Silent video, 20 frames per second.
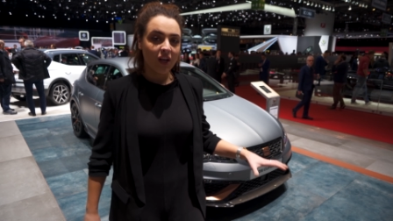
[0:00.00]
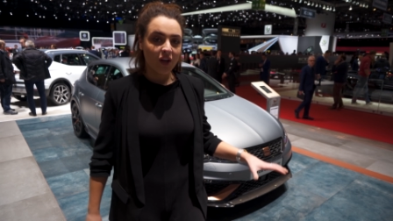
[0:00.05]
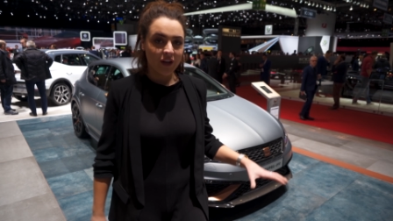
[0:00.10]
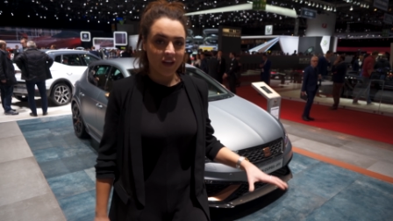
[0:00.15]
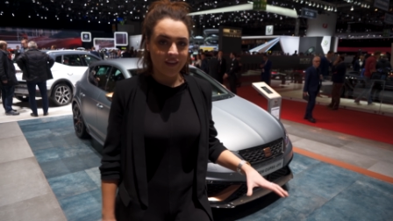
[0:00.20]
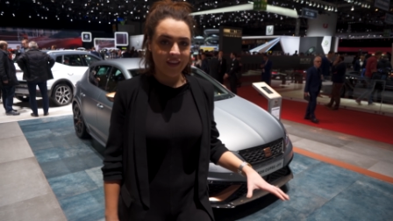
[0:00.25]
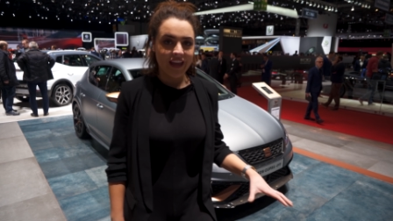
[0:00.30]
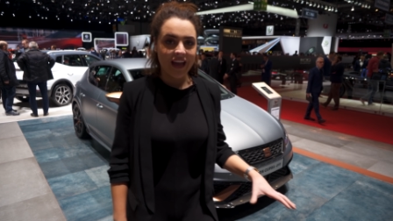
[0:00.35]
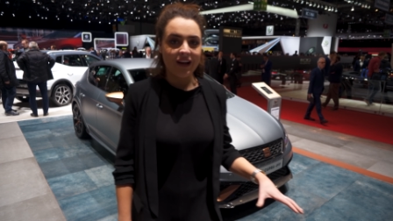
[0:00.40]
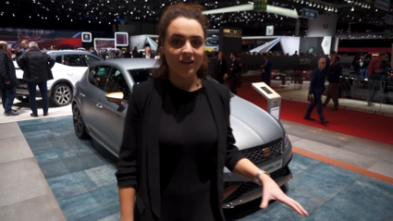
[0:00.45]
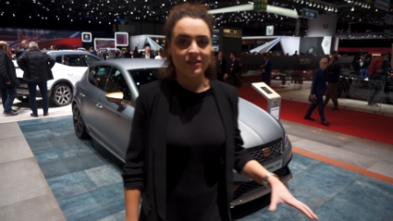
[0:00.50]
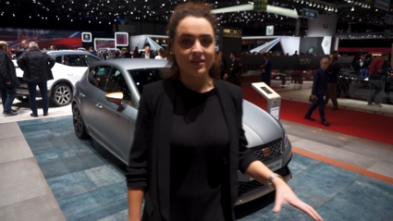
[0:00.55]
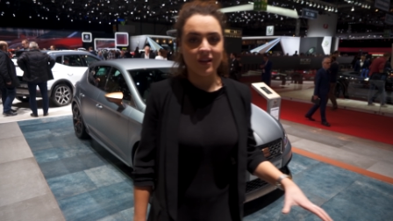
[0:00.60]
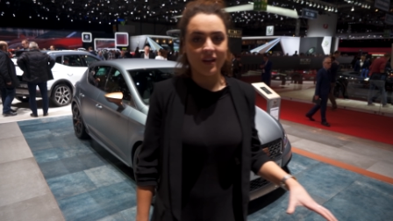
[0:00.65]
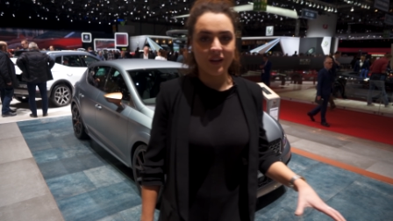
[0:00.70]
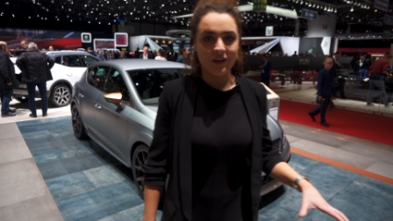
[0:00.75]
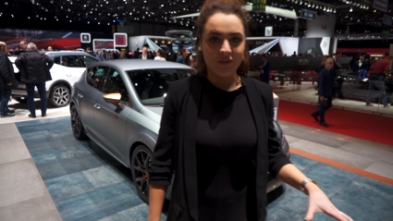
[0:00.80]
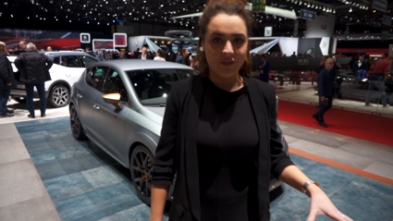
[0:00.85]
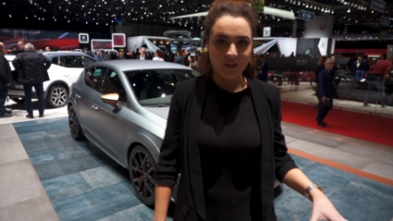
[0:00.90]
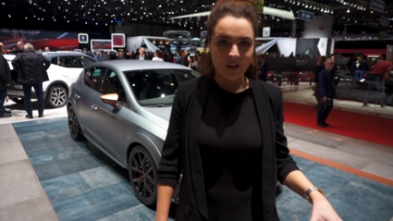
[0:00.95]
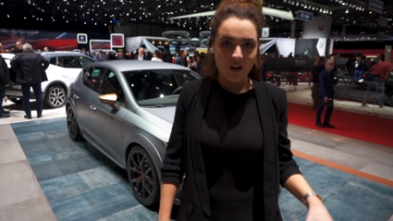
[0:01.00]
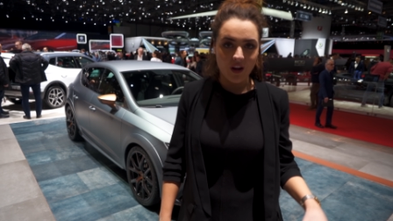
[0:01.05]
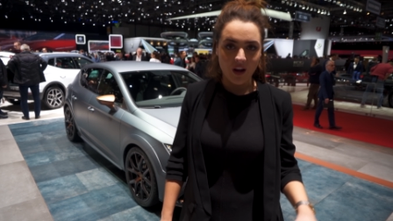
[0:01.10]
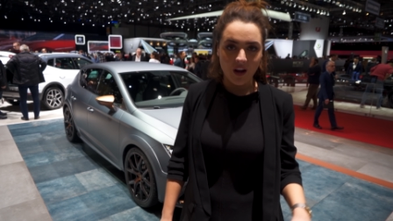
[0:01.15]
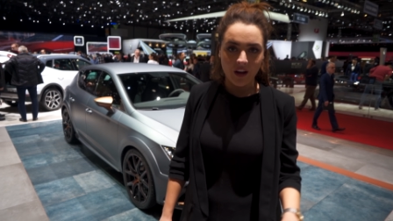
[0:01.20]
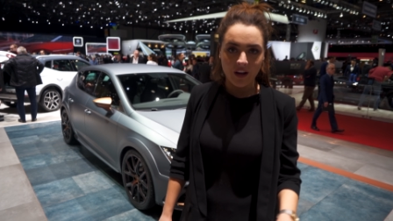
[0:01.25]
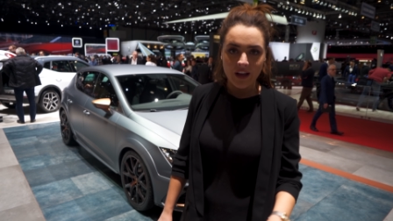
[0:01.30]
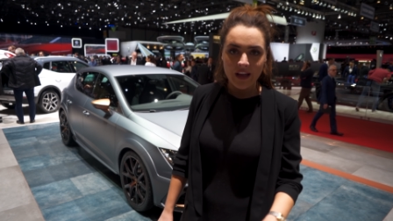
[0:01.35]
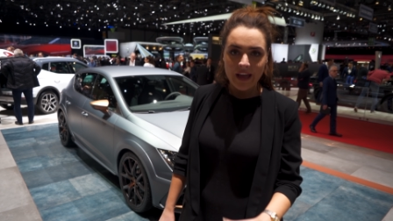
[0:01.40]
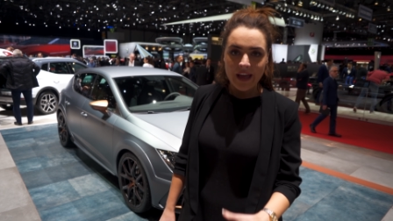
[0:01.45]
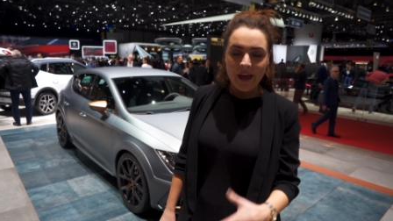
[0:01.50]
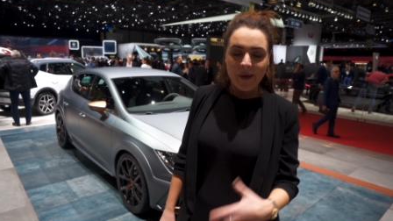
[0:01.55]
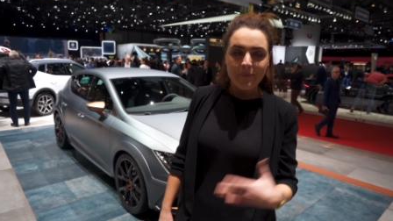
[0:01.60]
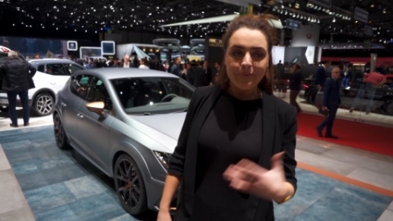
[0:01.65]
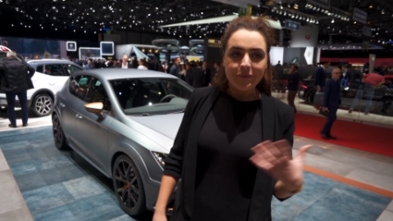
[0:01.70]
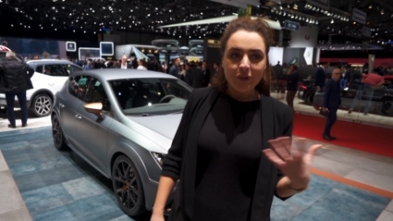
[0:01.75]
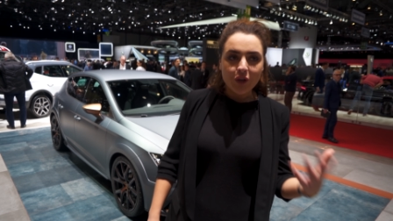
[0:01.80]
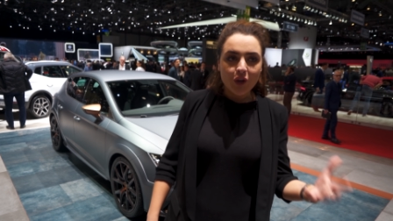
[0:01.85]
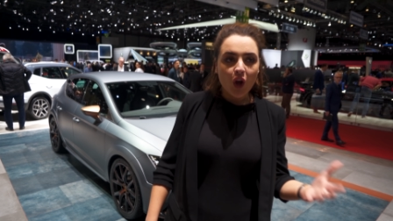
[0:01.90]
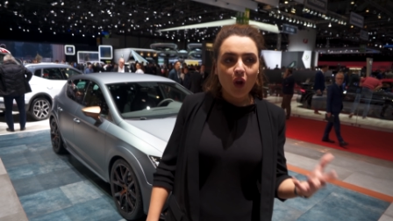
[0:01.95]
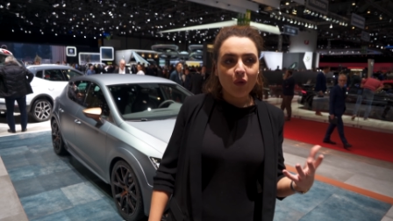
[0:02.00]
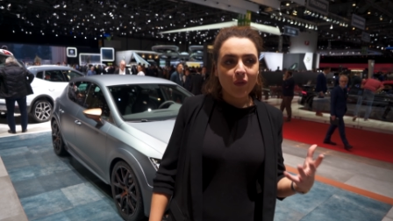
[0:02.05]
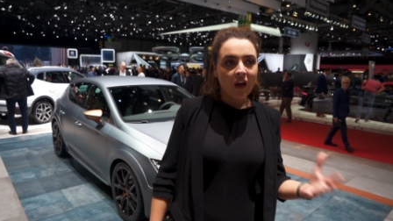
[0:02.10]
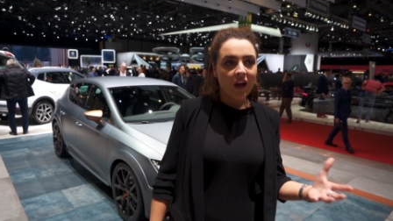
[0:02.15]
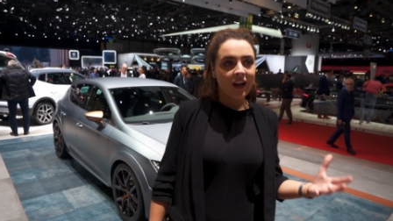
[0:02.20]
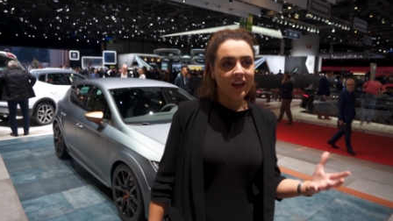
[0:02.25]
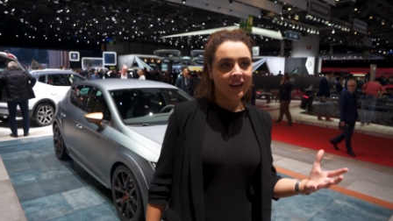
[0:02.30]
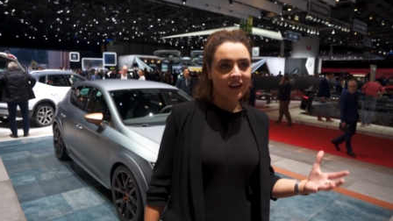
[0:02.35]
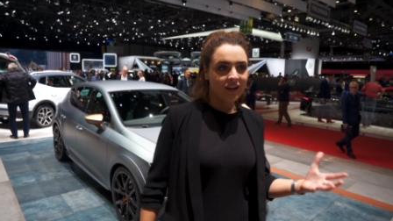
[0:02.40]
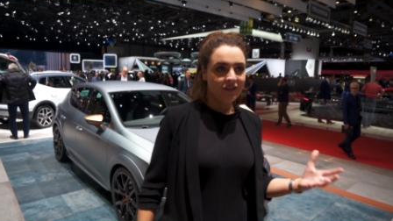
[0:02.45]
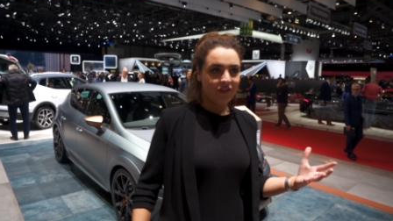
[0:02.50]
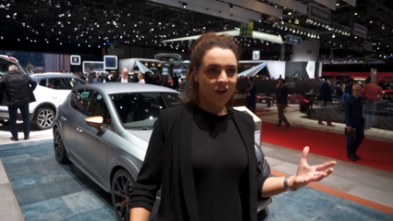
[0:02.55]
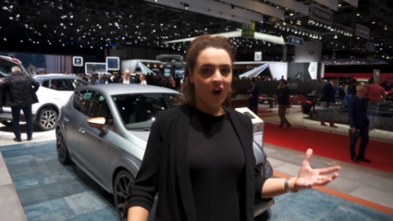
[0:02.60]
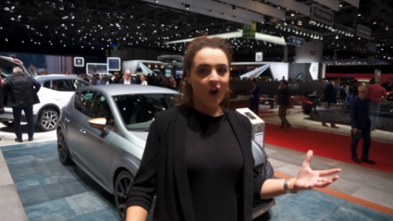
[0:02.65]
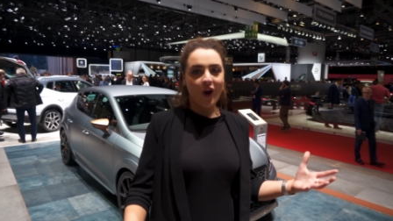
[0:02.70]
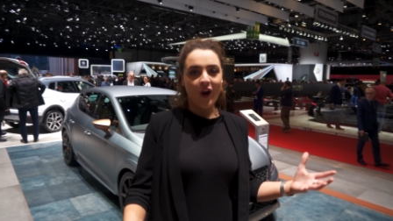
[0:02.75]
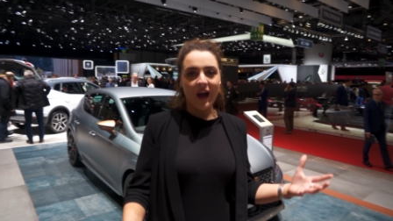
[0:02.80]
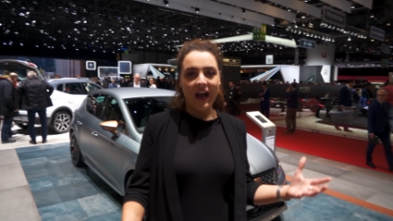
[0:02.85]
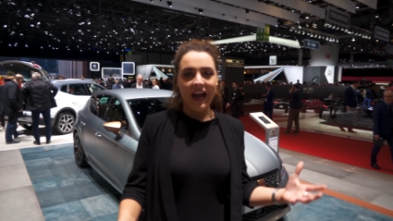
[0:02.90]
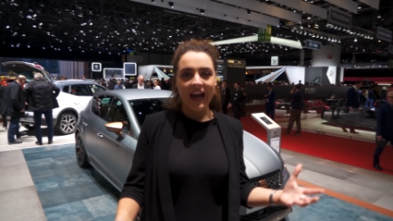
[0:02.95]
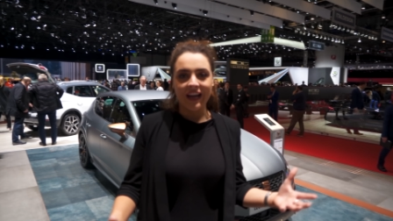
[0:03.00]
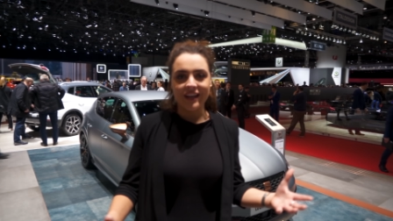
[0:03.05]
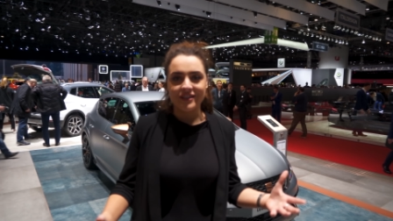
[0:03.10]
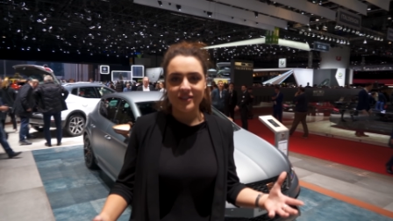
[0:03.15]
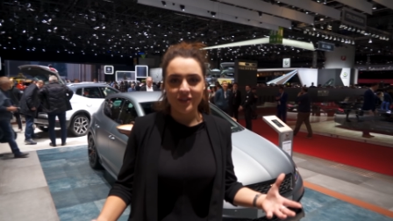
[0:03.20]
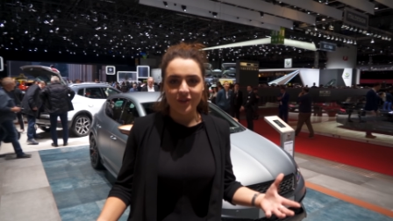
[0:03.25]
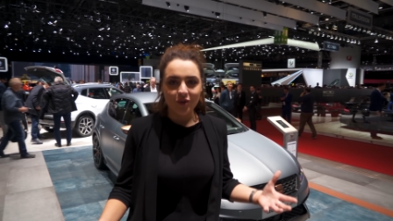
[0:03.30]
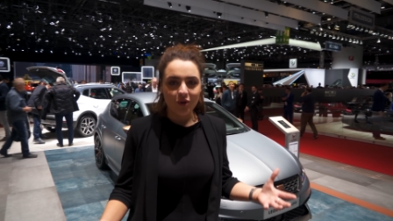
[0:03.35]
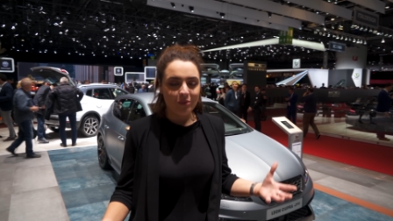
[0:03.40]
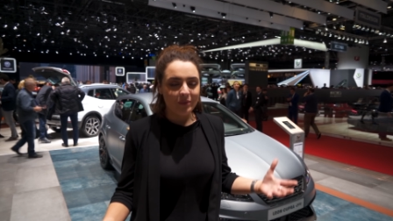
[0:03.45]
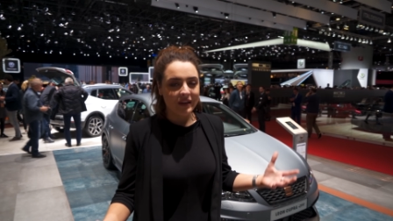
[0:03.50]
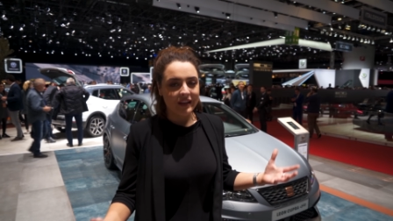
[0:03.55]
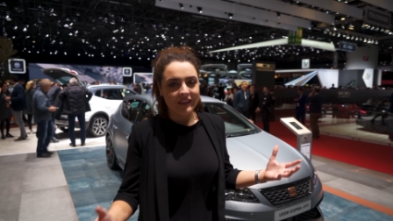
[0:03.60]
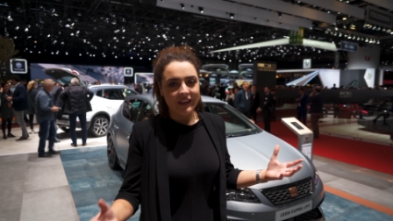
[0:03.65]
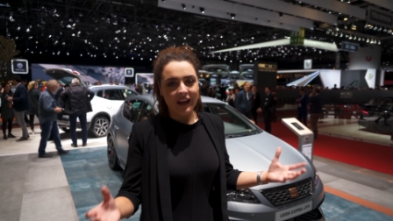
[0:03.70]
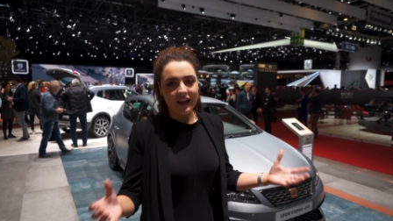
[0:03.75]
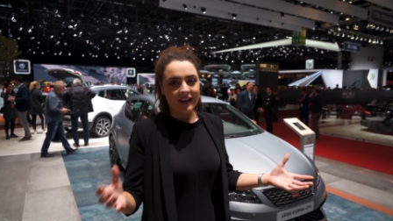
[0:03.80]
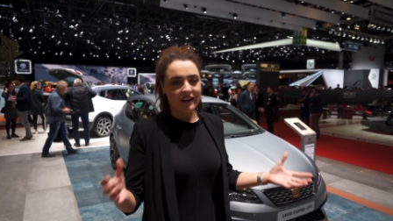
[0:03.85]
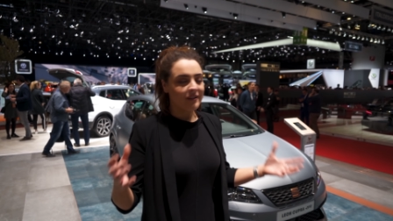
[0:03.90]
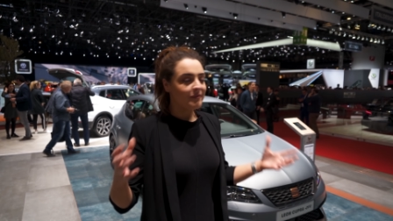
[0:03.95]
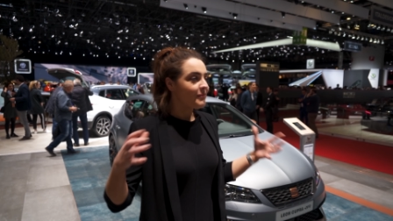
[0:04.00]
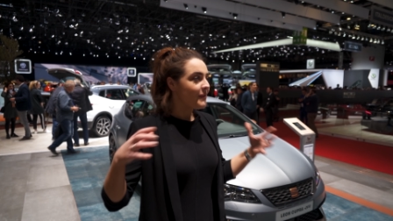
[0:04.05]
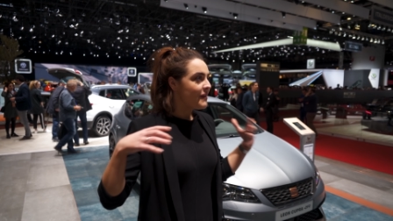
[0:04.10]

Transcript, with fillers: a look at the outside of the car, you know that I love a hot hatch, and normally that